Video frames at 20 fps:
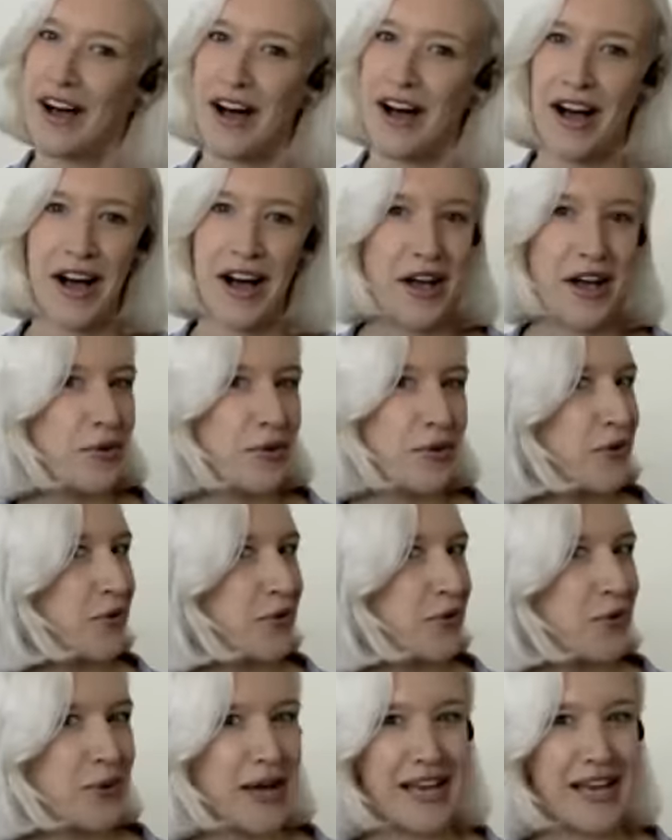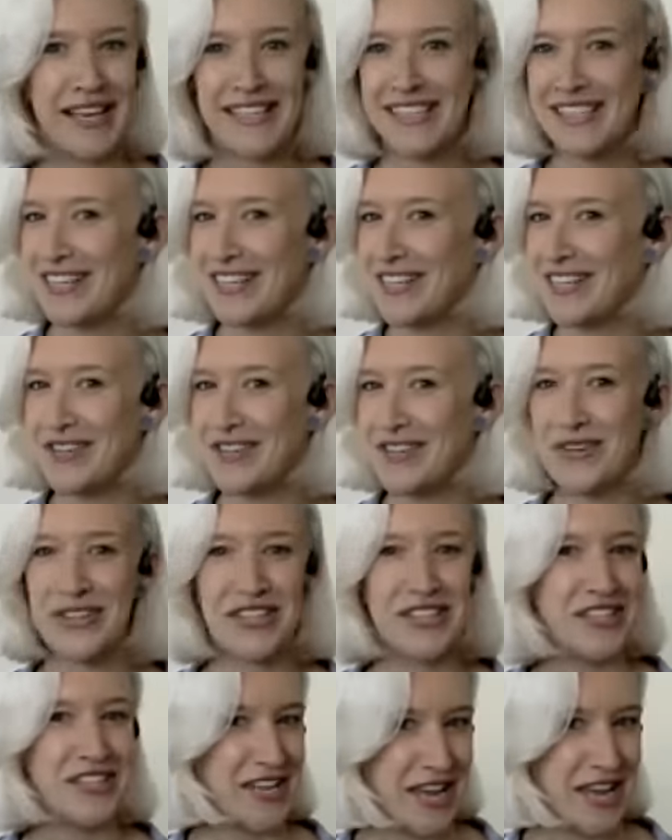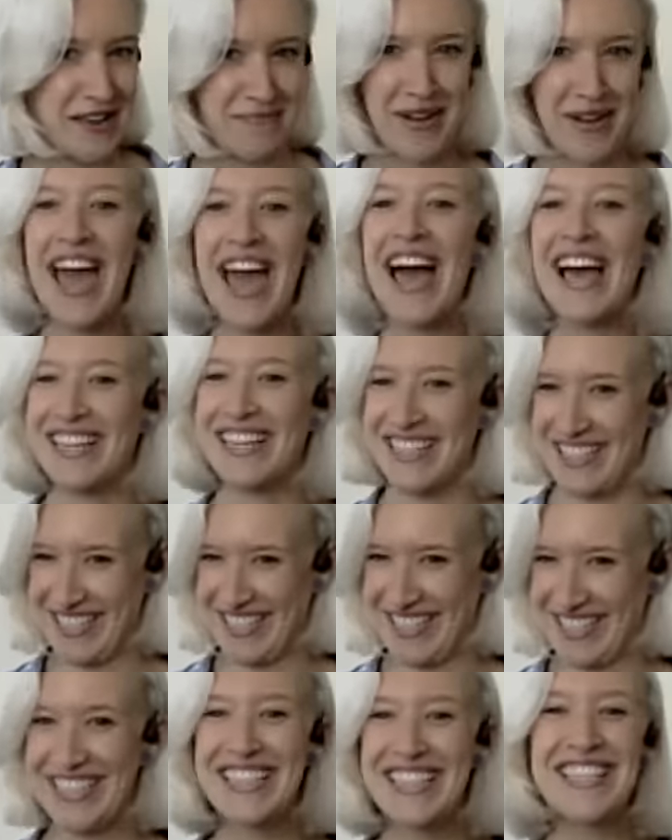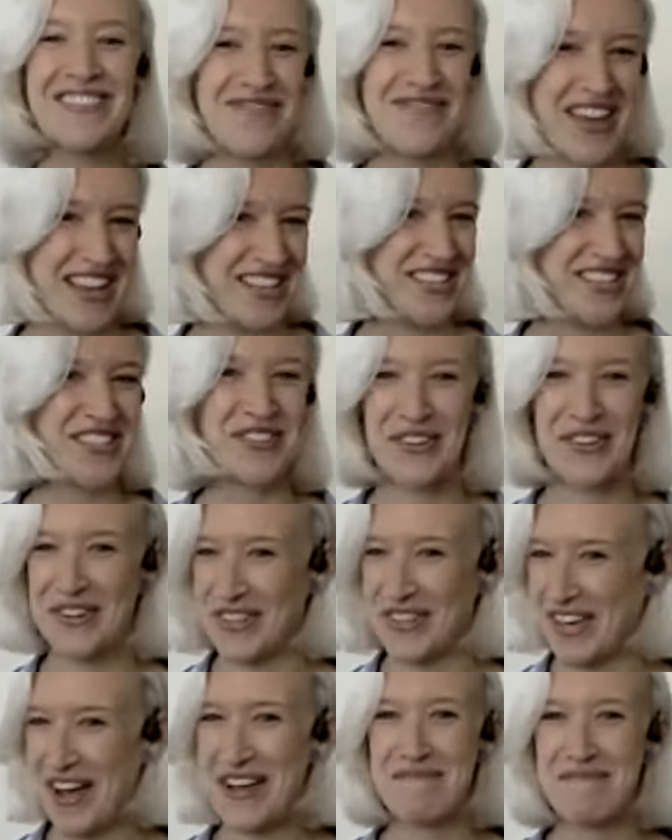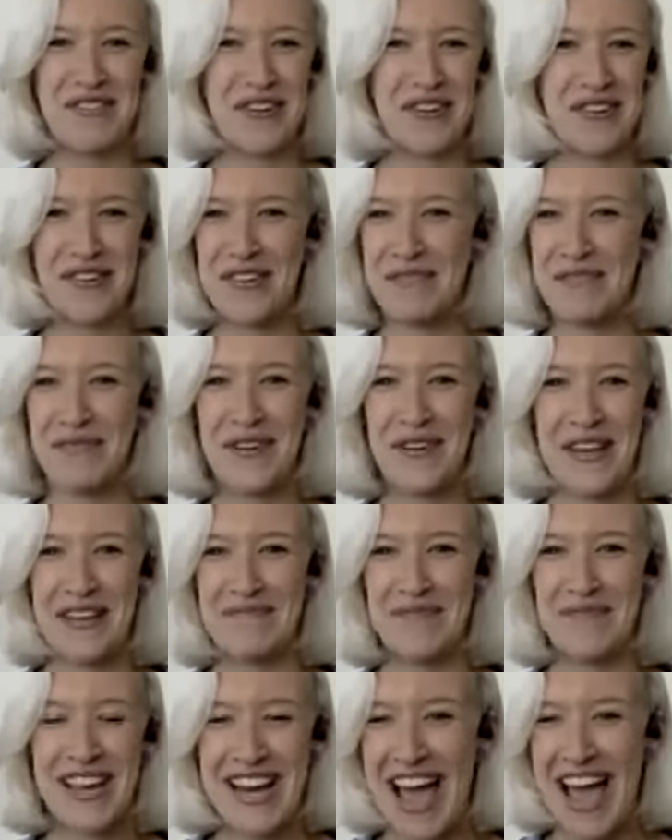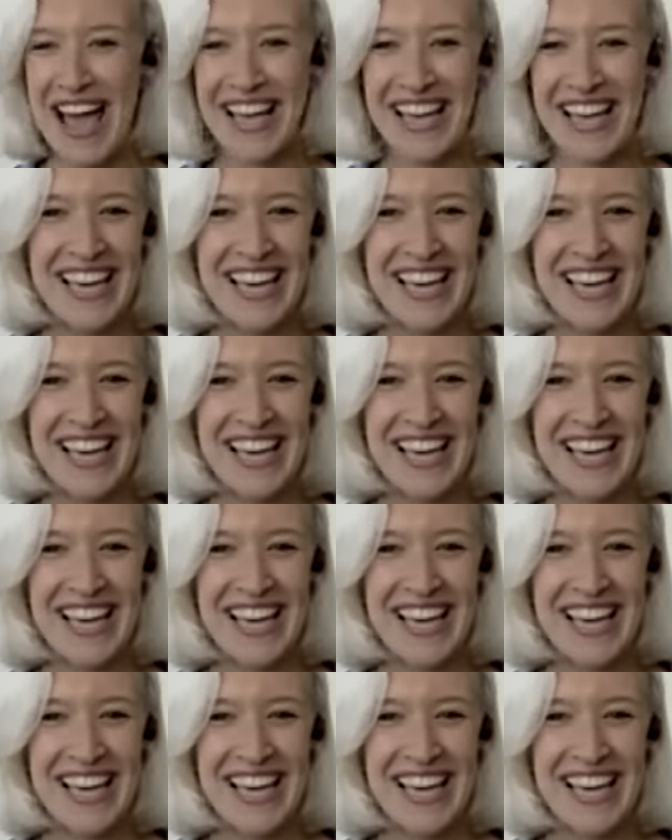I will always nod and shake my head to make sure that I'm not gripping in my neck.